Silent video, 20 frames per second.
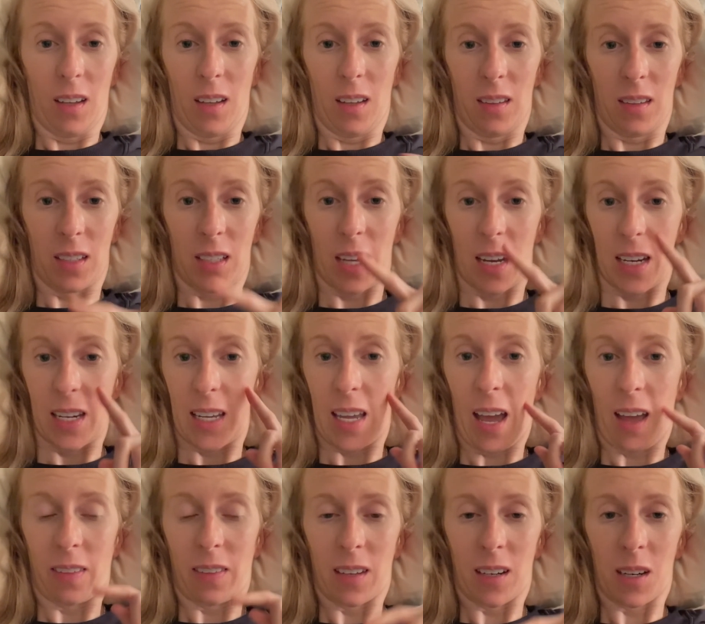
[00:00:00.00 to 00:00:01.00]
tiny
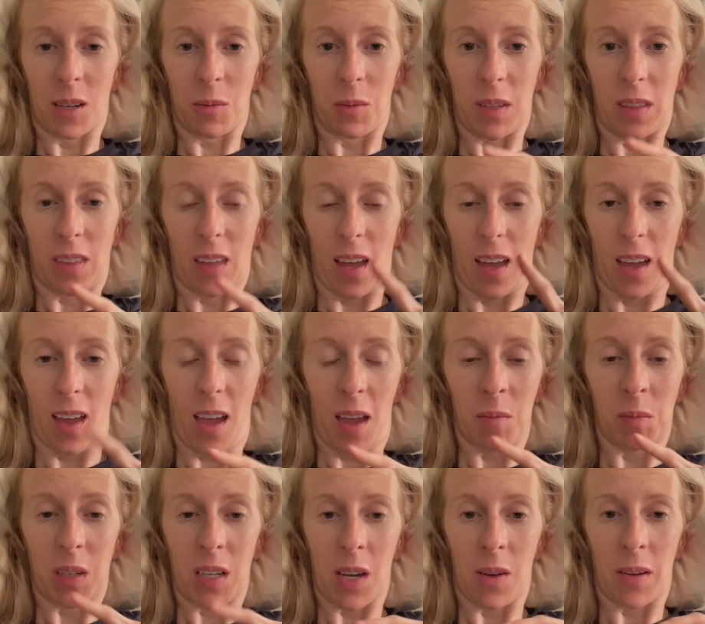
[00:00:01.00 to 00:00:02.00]
catheter with the
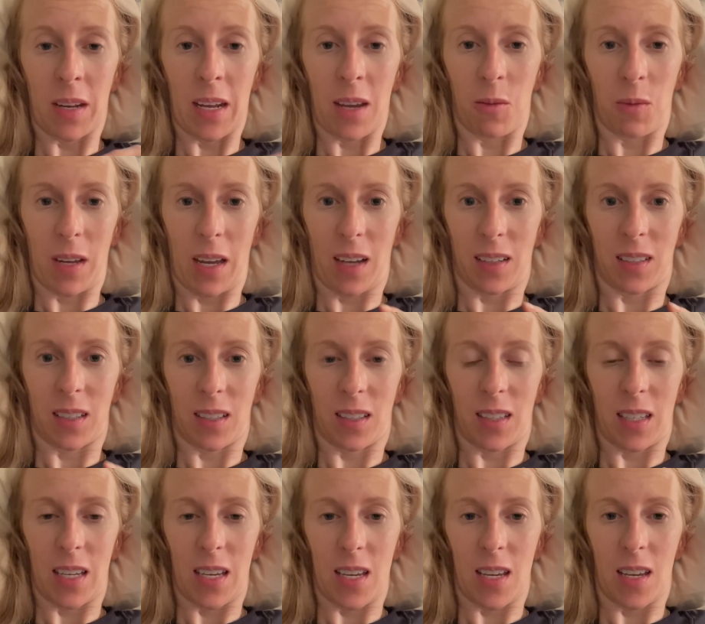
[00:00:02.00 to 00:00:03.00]
embryo in it. We got to
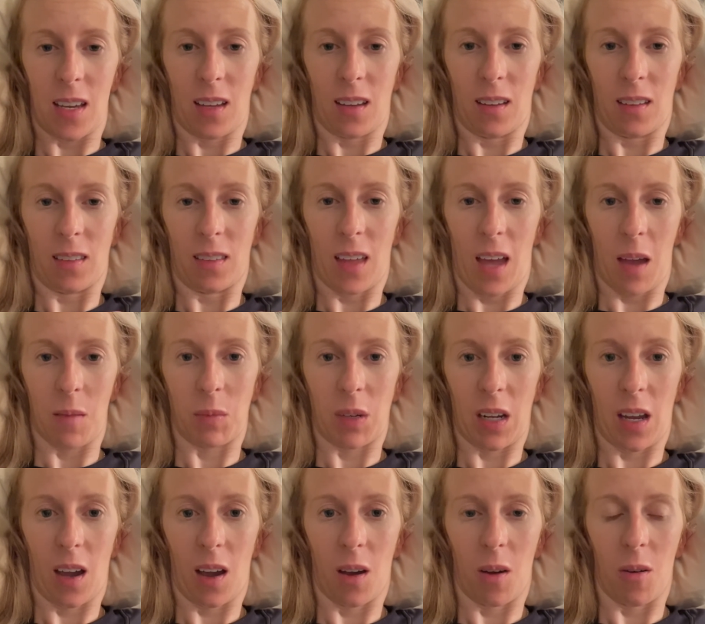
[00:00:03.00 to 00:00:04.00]
see the
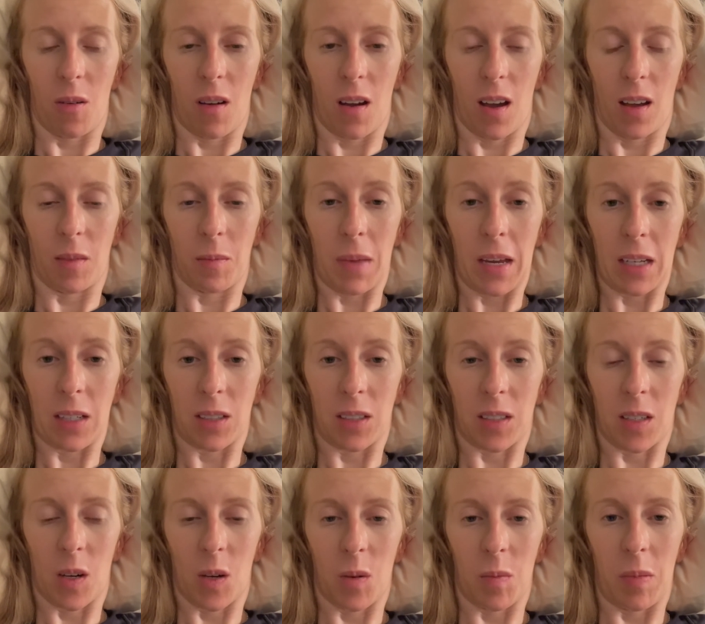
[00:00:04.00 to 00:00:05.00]
embryo on
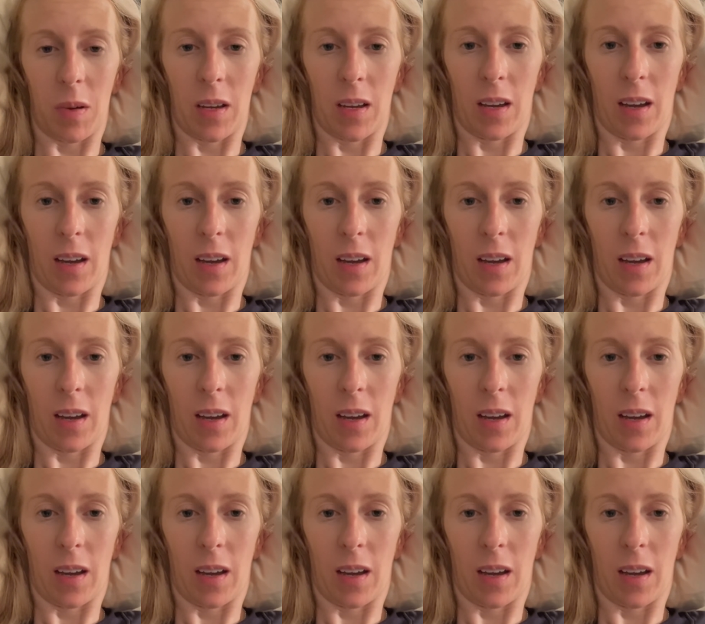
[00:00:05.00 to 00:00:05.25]
microscope.